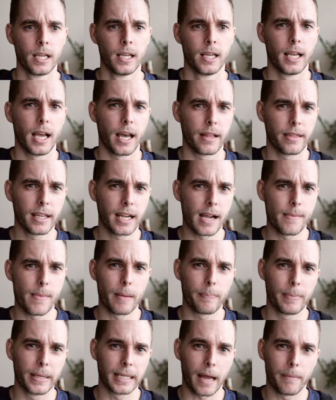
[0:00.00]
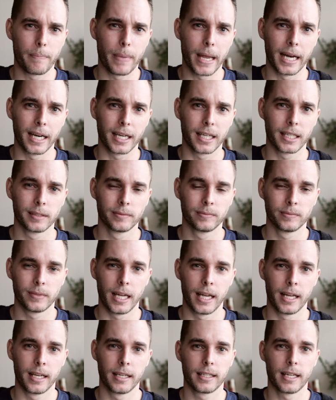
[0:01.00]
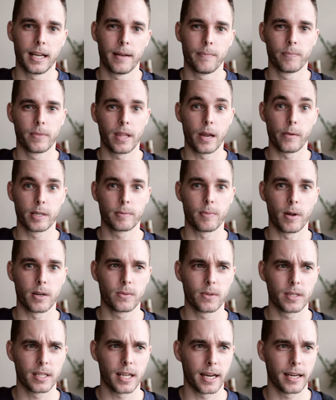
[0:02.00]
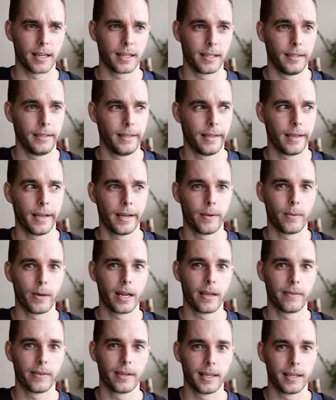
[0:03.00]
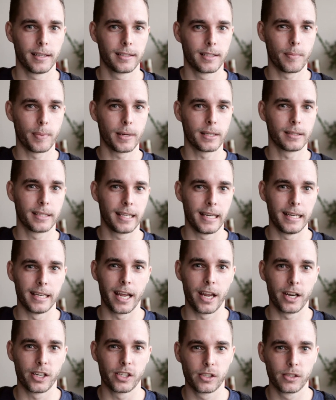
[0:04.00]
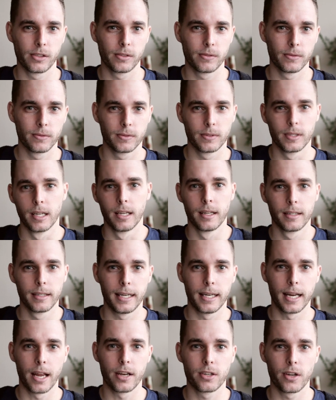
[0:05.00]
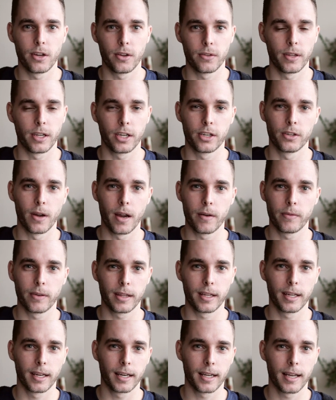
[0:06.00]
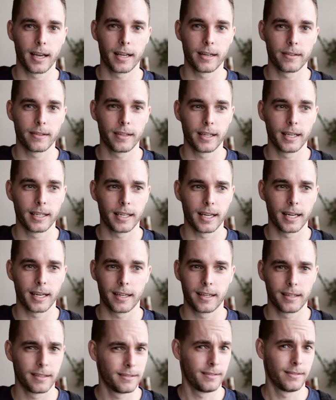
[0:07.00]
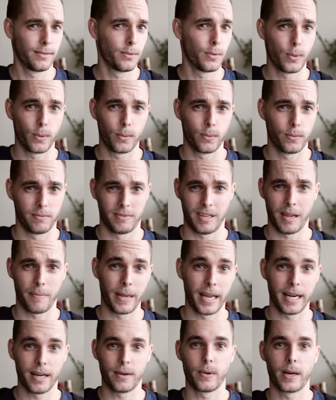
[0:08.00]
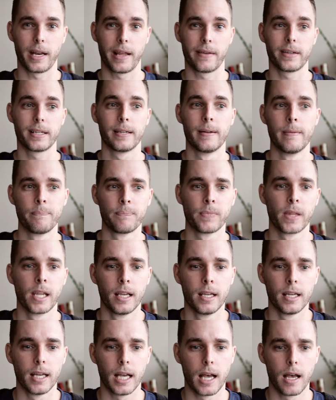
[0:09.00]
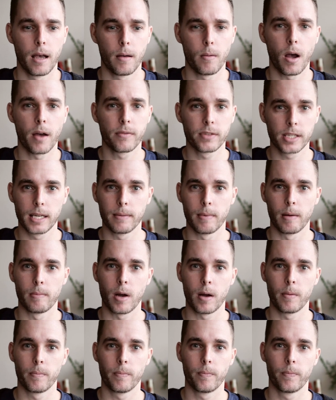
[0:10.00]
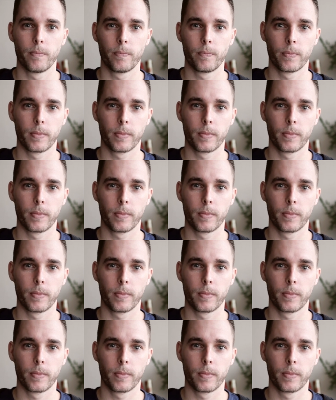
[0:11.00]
I think I might be diabetic. And their response was like, yeah, whatever, typical teenager, you think you know everything kind of thing, like, well, diabetic, whatever. Obviously, my mom